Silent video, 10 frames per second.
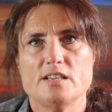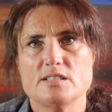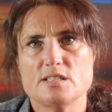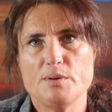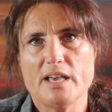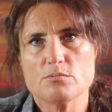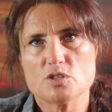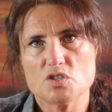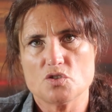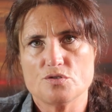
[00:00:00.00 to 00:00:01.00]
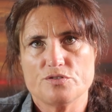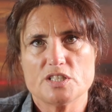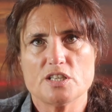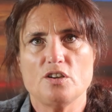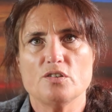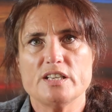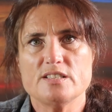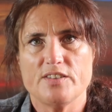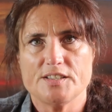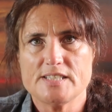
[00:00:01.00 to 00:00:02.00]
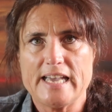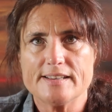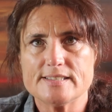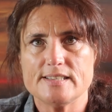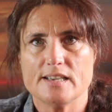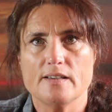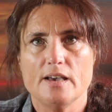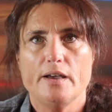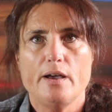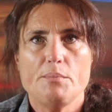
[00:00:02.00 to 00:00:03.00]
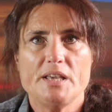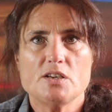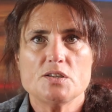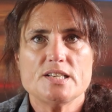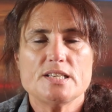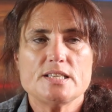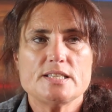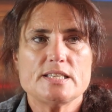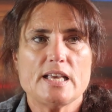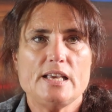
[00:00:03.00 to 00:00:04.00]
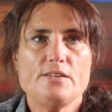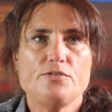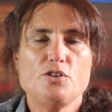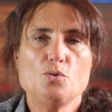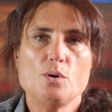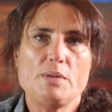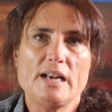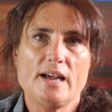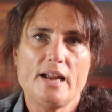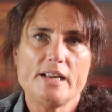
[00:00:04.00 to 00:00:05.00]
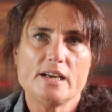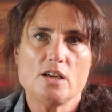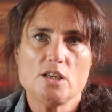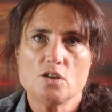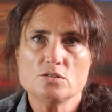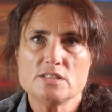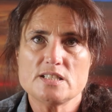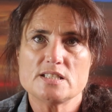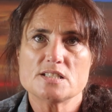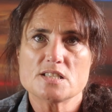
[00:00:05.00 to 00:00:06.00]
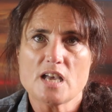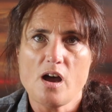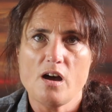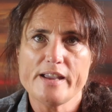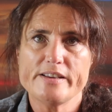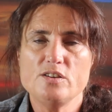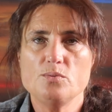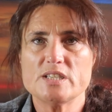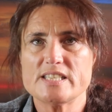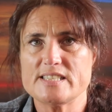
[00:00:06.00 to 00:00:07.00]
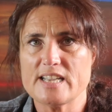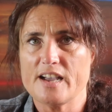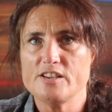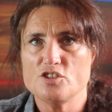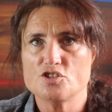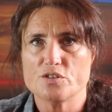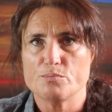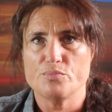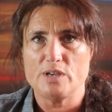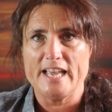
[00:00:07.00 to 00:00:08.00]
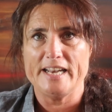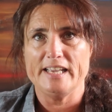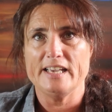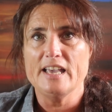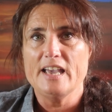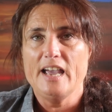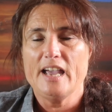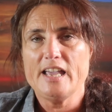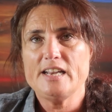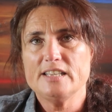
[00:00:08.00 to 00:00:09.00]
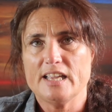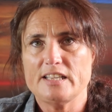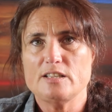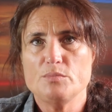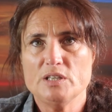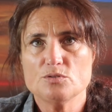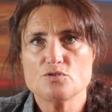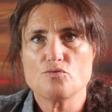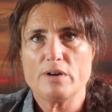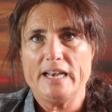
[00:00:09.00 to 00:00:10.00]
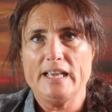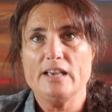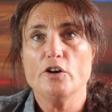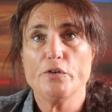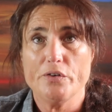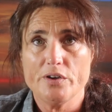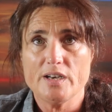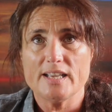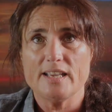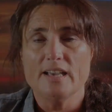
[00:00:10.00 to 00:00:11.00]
it to be able to store for so long is fantastic, because if you are planning a long distance hike, you want to start your planning and getting your meals ready early.